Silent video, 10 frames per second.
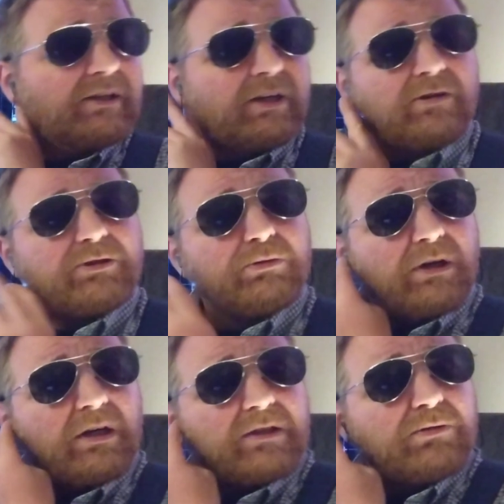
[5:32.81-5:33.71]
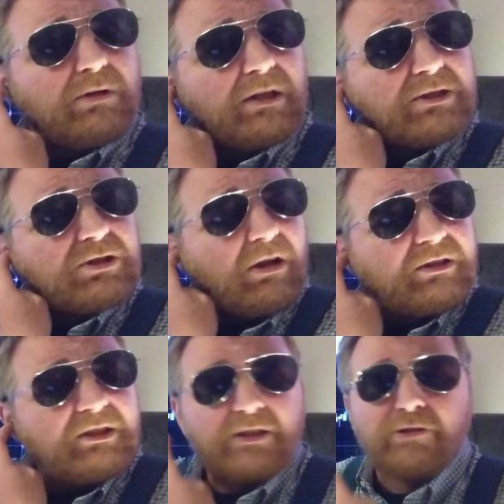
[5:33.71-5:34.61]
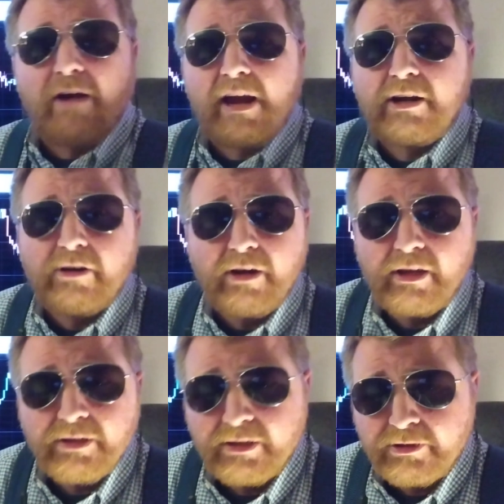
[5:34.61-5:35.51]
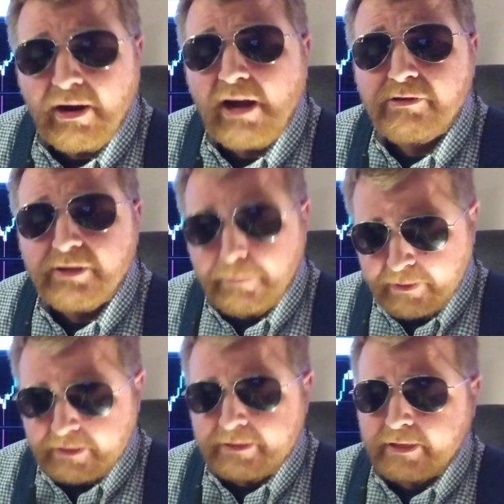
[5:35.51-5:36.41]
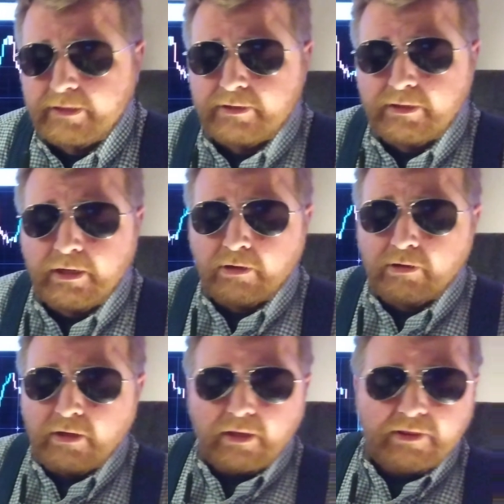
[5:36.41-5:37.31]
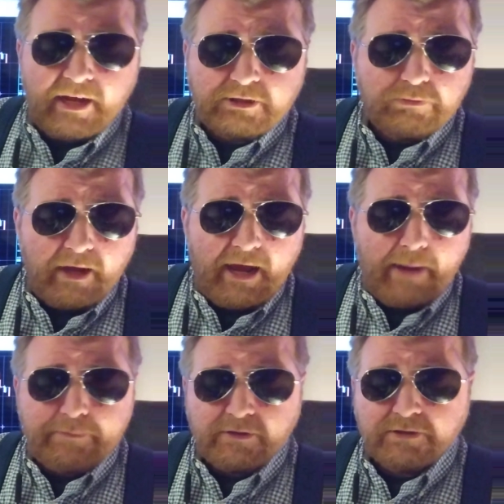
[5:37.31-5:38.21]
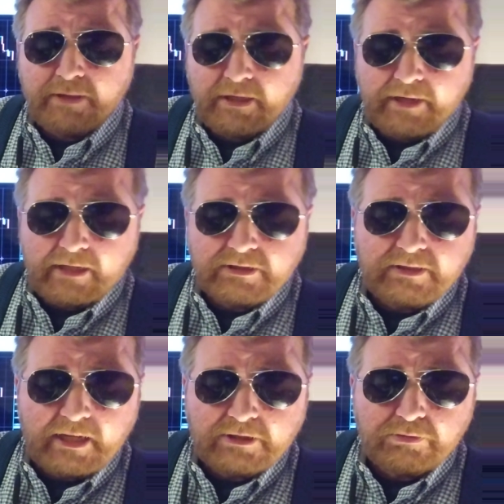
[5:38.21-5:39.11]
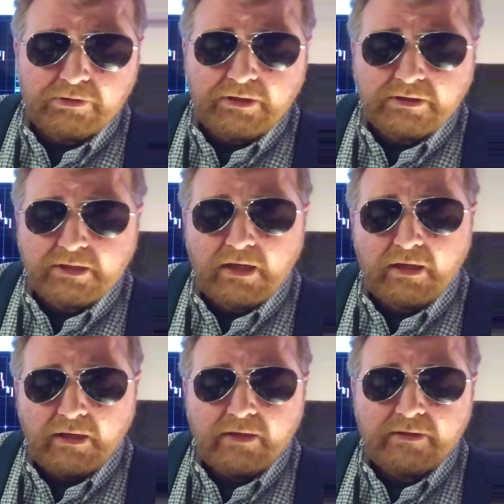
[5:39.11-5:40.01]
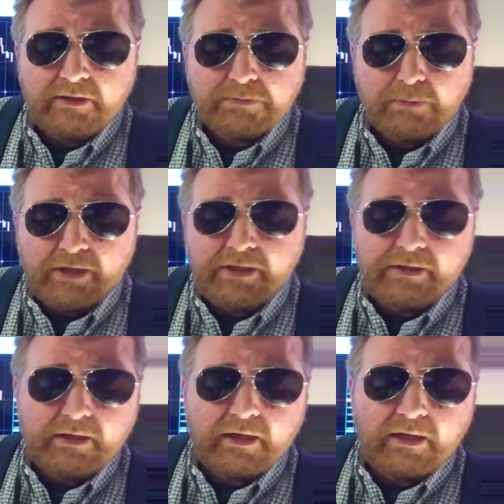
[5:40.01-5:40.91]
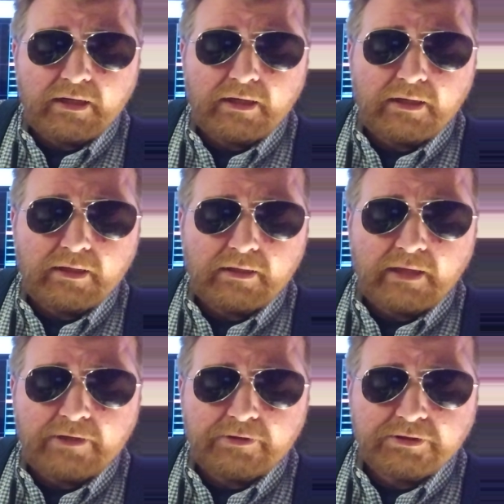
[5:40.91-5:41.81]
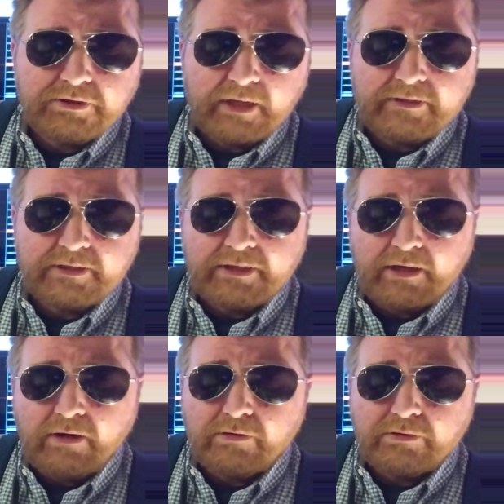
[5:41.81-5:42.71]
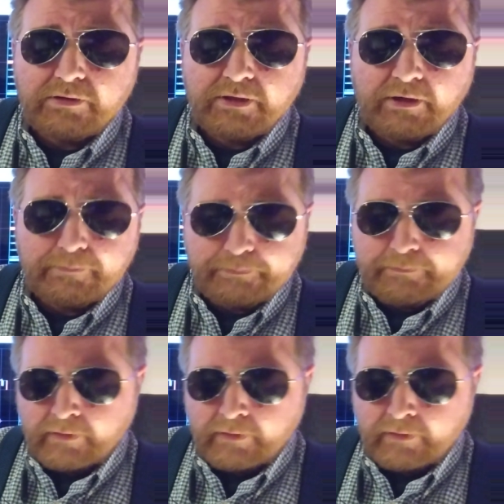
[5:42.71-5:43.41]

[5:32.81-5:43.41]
saltine cracker on the ground at a picnic. You know, that's what happens, man. That's where these money lenders like to go. You know,